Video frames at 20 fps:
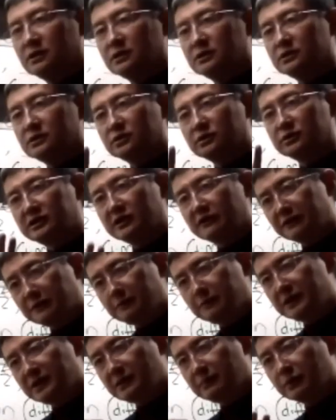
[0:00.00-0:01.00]
to
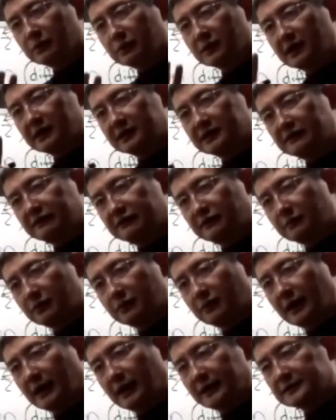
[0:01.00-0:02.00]
different people at different
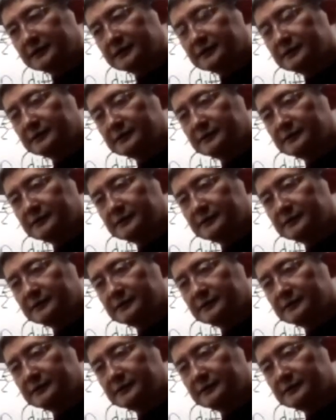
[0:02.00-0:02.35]
price,